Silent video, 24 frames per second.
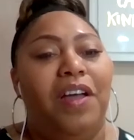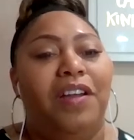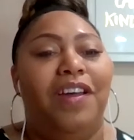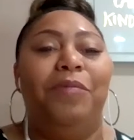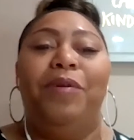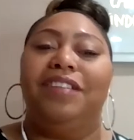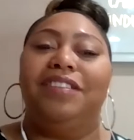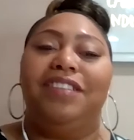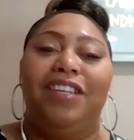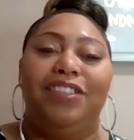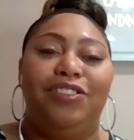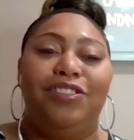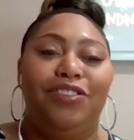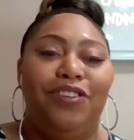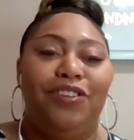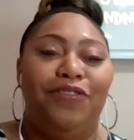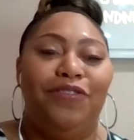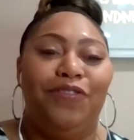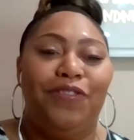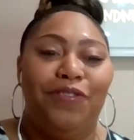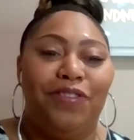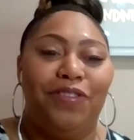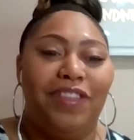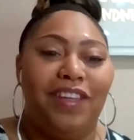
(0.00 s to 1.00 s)
Now I want to
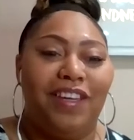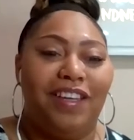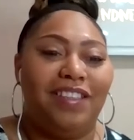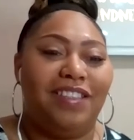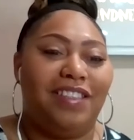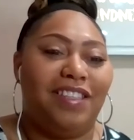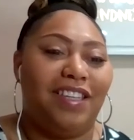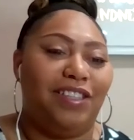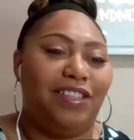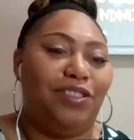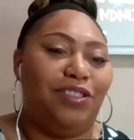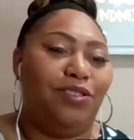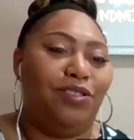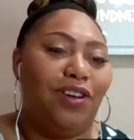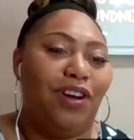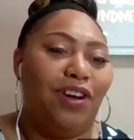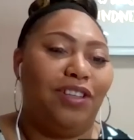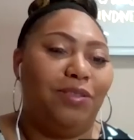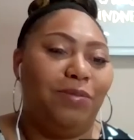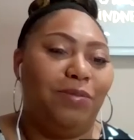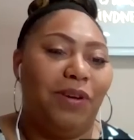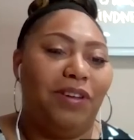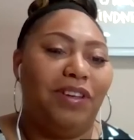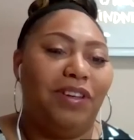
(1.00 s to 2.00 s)
touch on a few things that
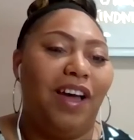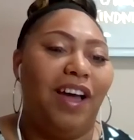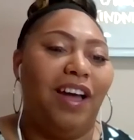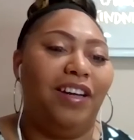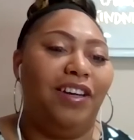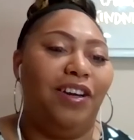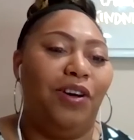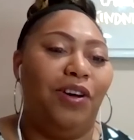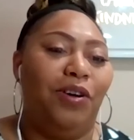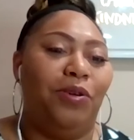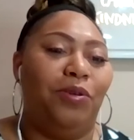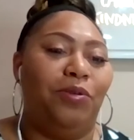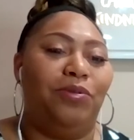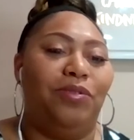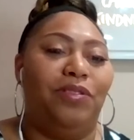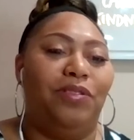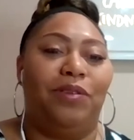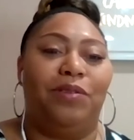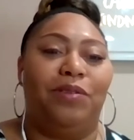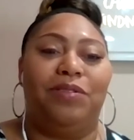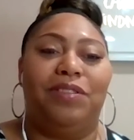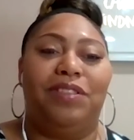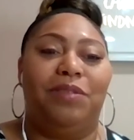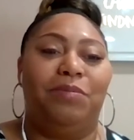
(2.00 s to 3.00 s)
you talked about. Now I
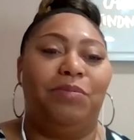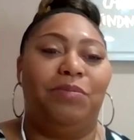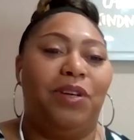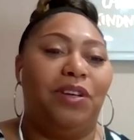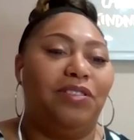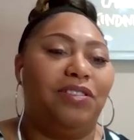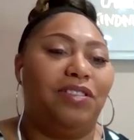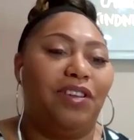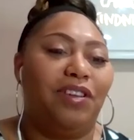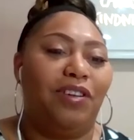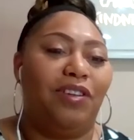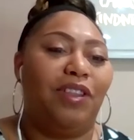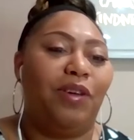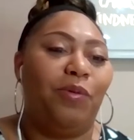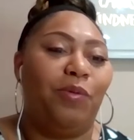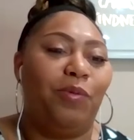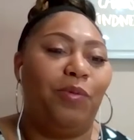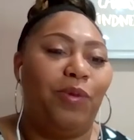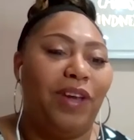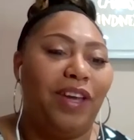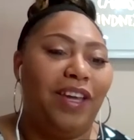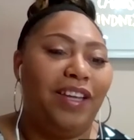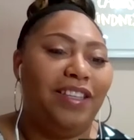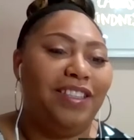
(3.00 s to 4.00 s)
know there were some years ago
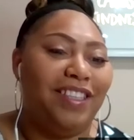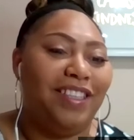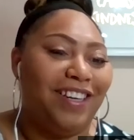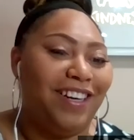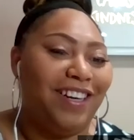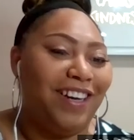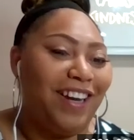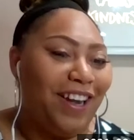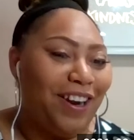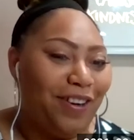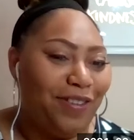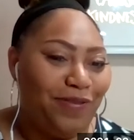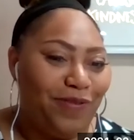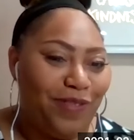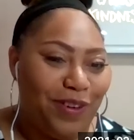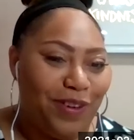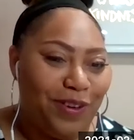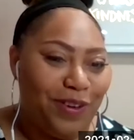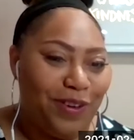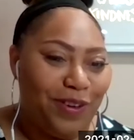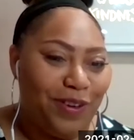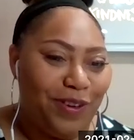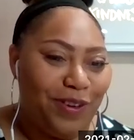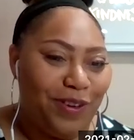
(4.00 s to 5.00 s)
that we did an
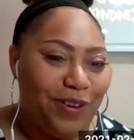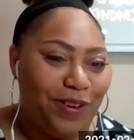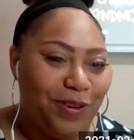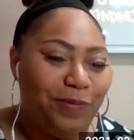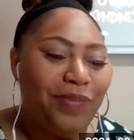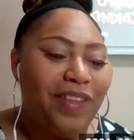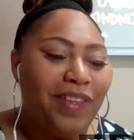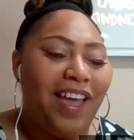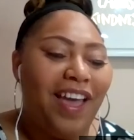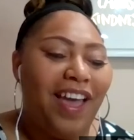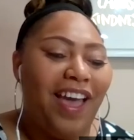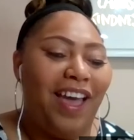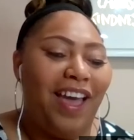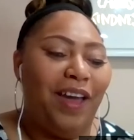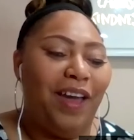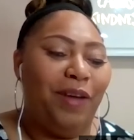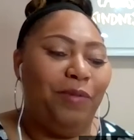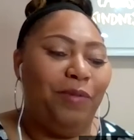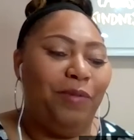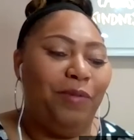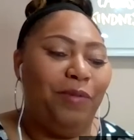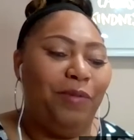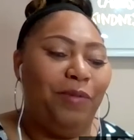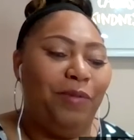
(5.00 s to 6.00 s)
interview
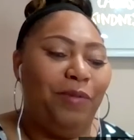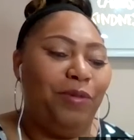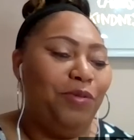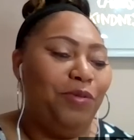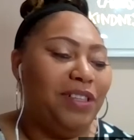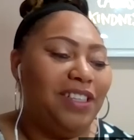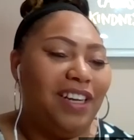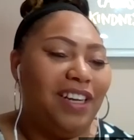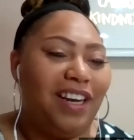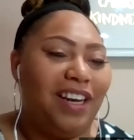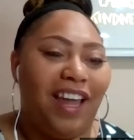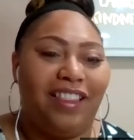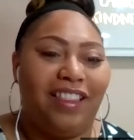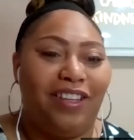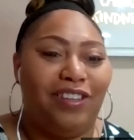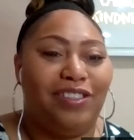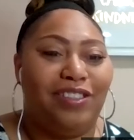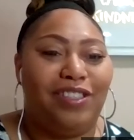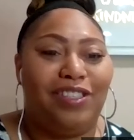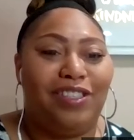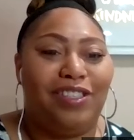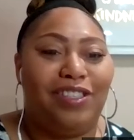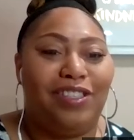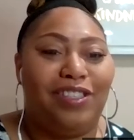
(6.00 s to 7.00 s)
and with you mentioning
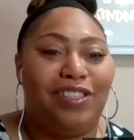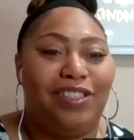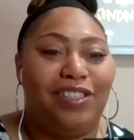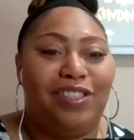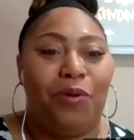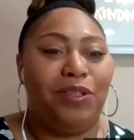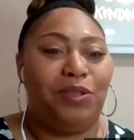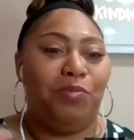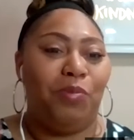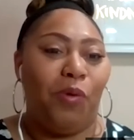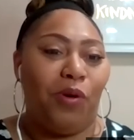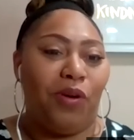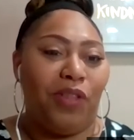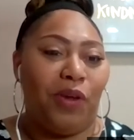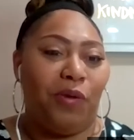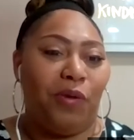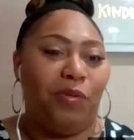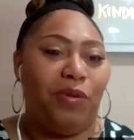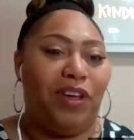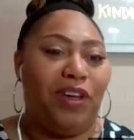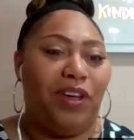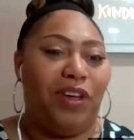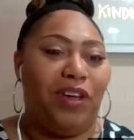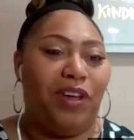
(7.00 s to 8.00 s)
like there's so much
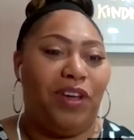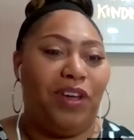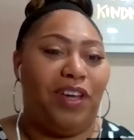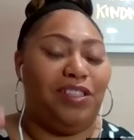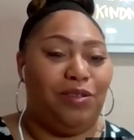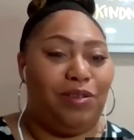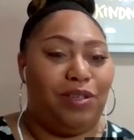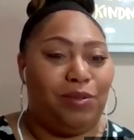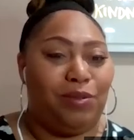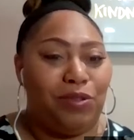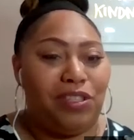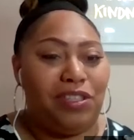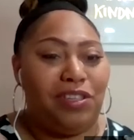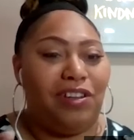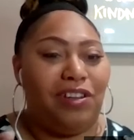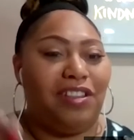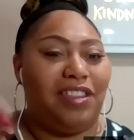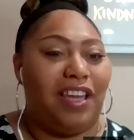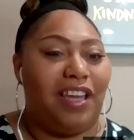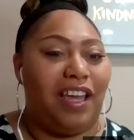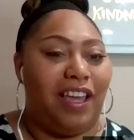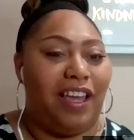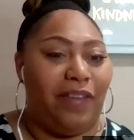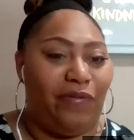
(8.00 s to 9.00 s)
more that we can do because we're
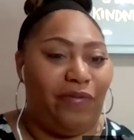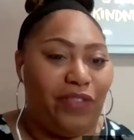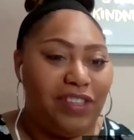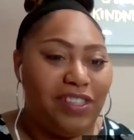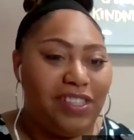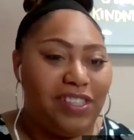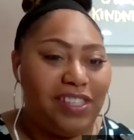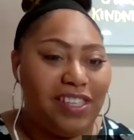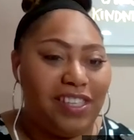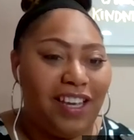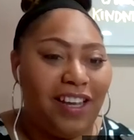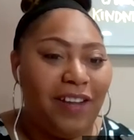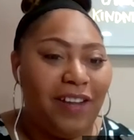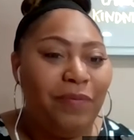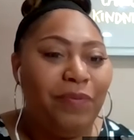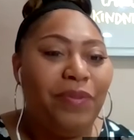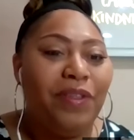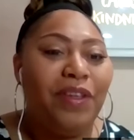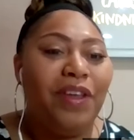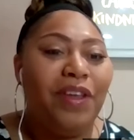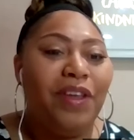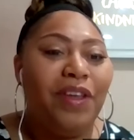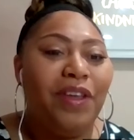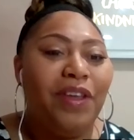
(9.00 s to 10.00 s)
still at the
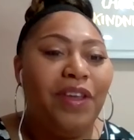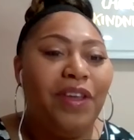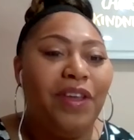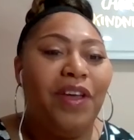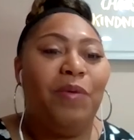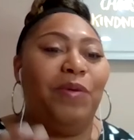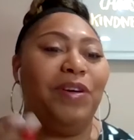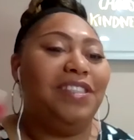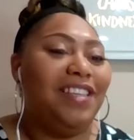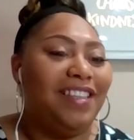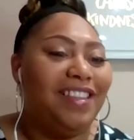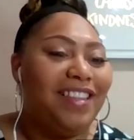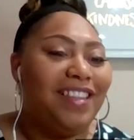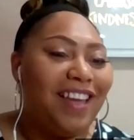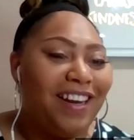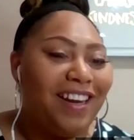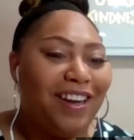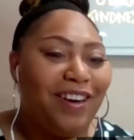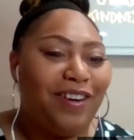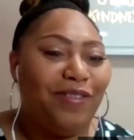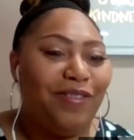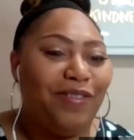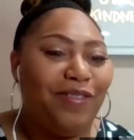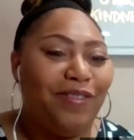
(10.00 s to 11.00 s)
infancy when we did
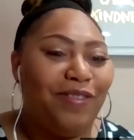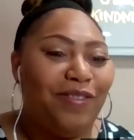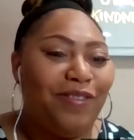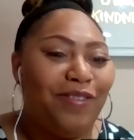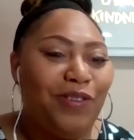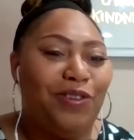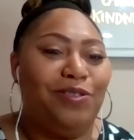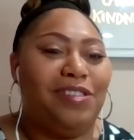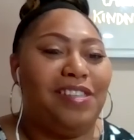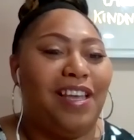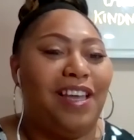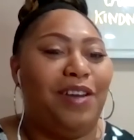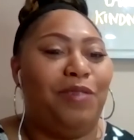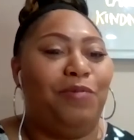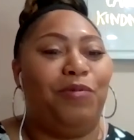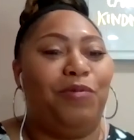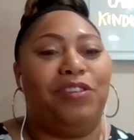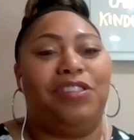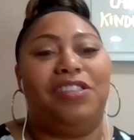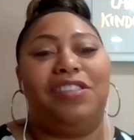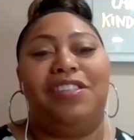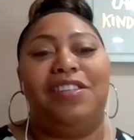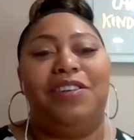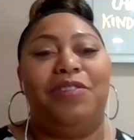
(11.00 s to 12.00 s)
that interview, you
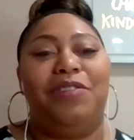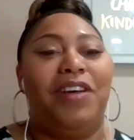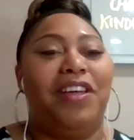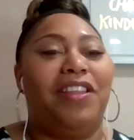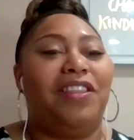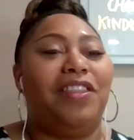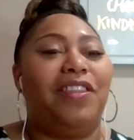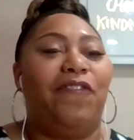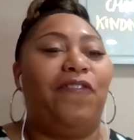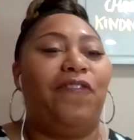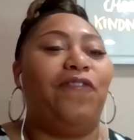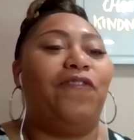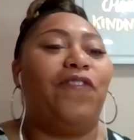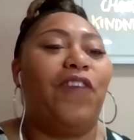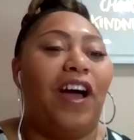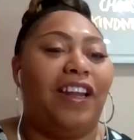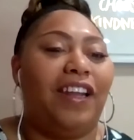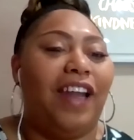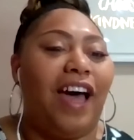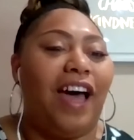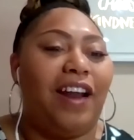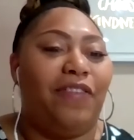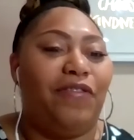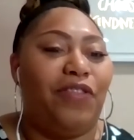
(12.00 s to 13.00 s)
said we're still in the
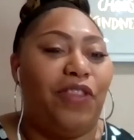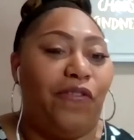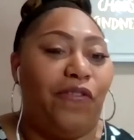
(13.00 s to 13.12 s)
a